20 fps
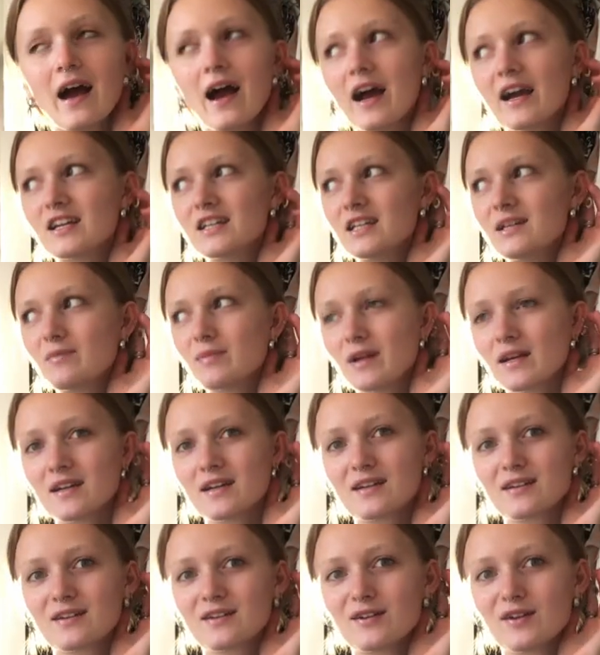I keep like
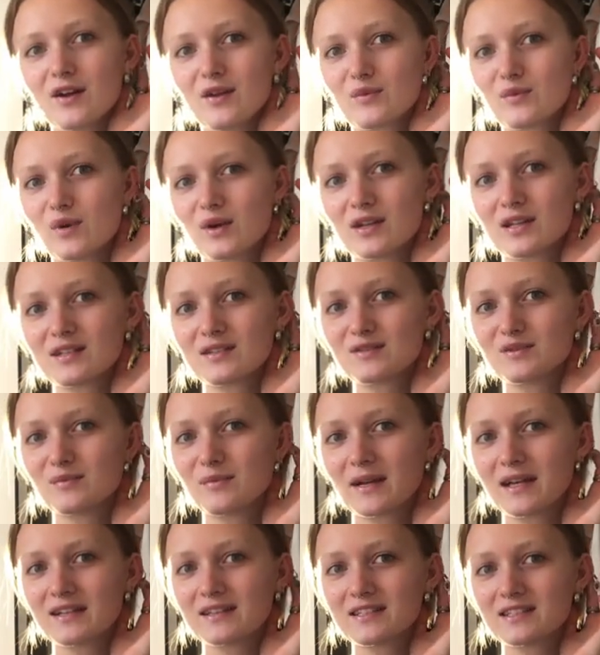not wanting to
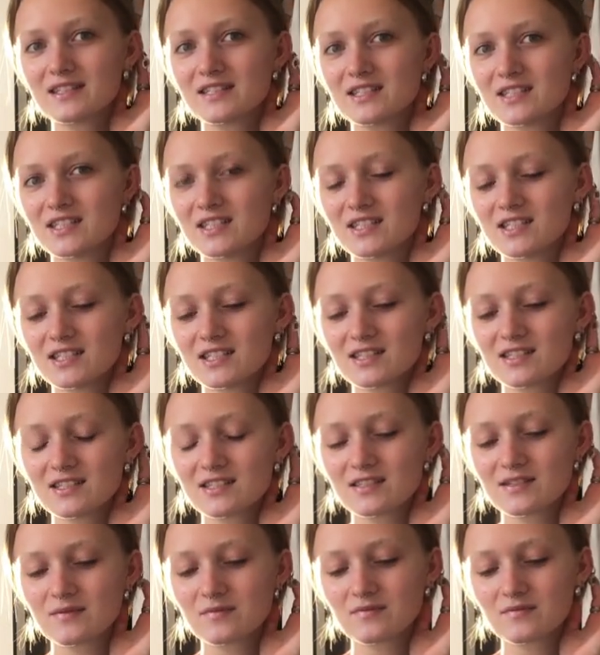make the
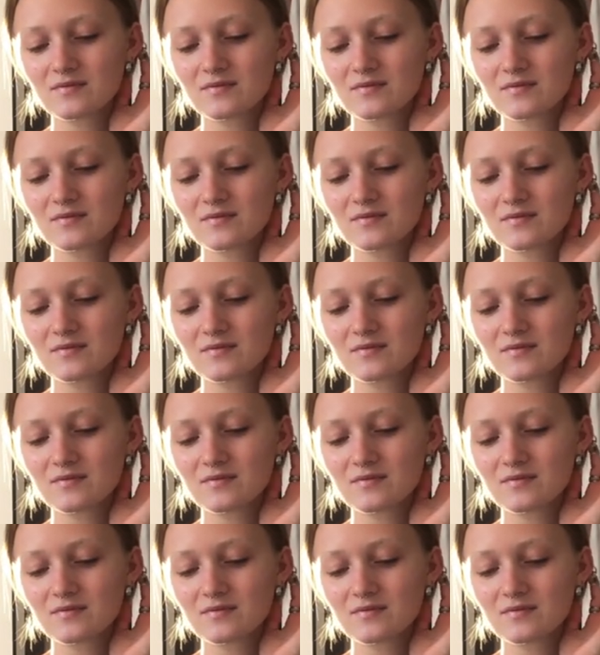decisions